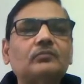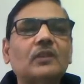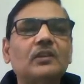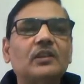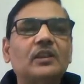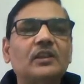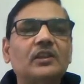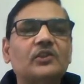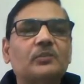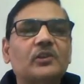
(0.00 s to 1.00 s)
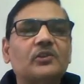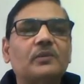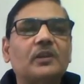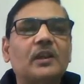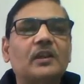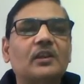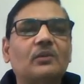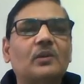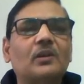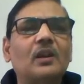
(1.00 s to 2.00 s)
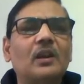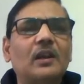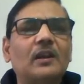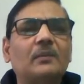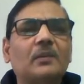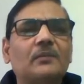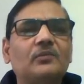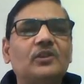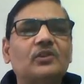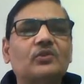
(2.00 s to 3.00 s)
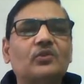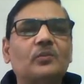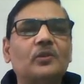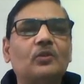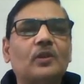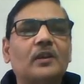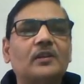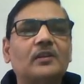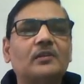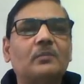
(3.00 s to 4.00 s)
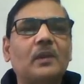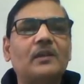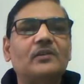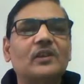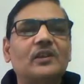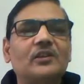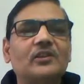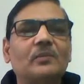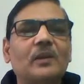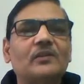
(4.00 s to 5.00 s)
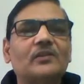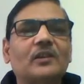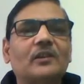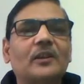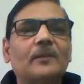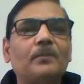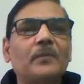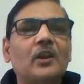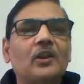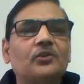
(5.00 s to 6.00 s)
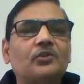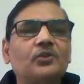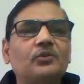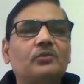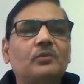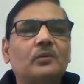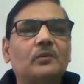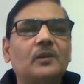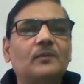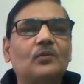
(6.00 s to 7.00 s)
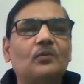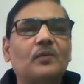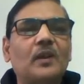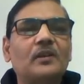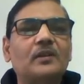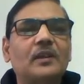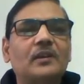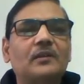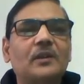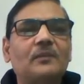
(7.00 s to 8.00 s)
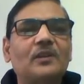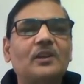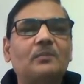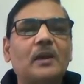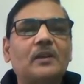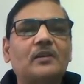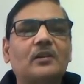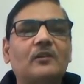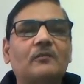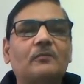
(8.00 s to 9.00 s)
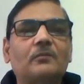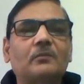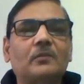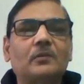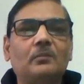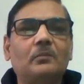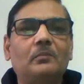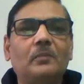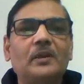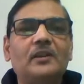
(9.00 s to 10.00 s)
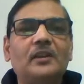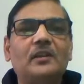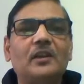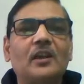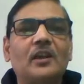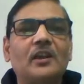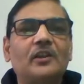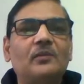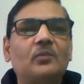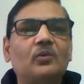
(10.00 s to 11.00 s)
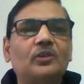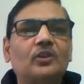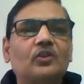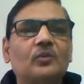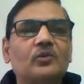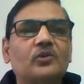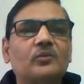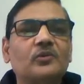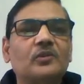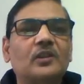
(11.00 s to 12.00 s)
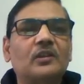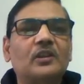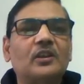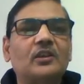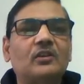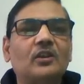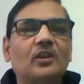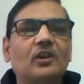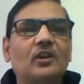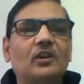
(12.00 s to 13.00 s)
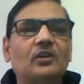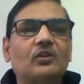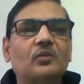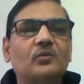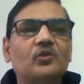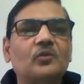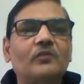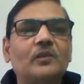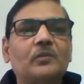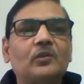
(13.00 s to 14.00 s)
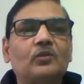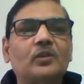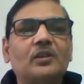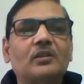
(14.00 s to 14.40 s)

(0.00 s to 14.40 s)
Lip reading: the specific area where a number of genes could be located. Bands and interbands are there. So you, if you find a definite pattern of banding in both the chromosomes, then the chromosome will be looking